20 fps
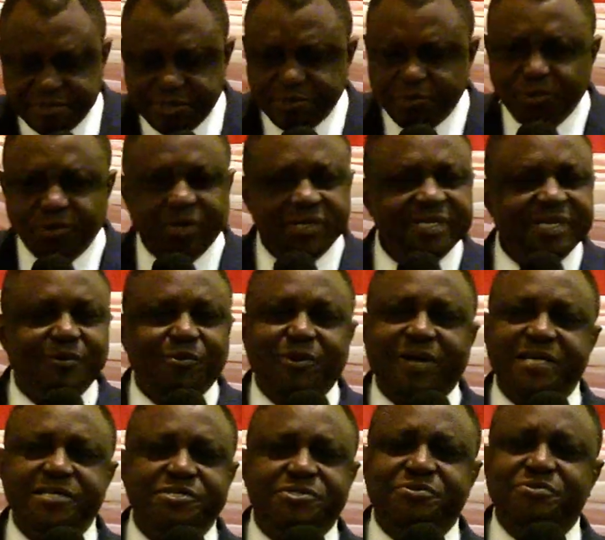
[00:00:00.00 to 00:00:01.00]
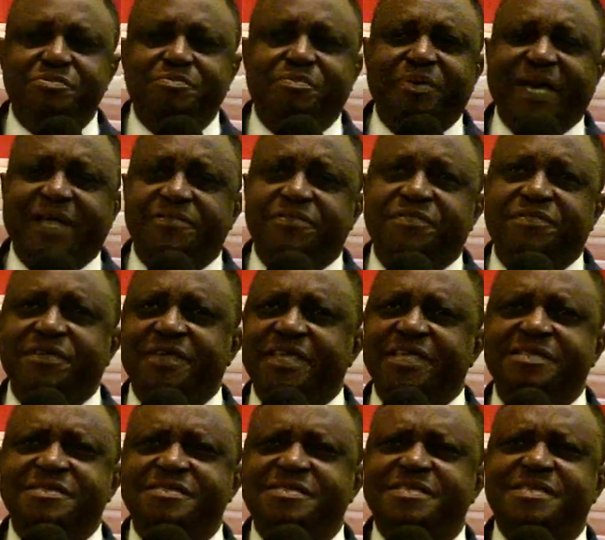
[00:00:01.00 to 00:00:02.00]
You wonder why should bad
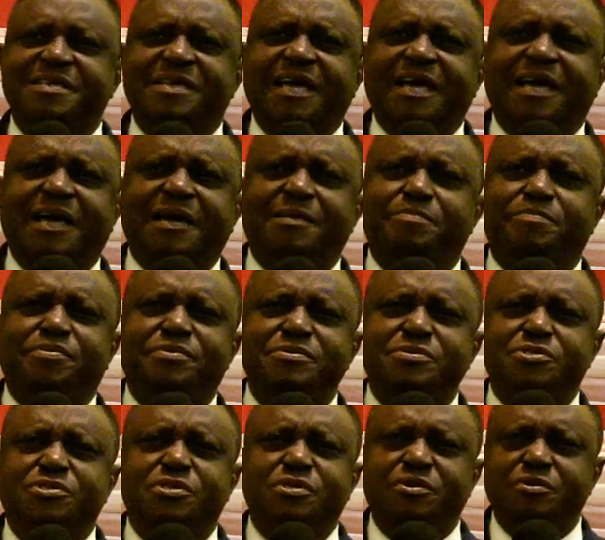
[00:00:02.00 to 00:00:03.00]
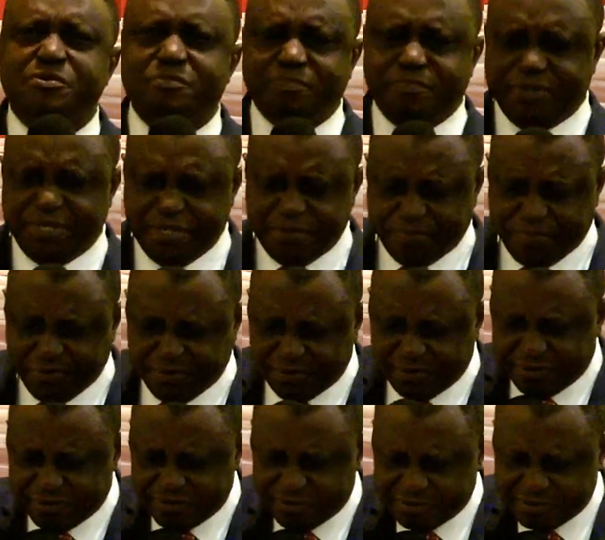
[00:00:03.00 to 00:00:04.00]
things happen to good people.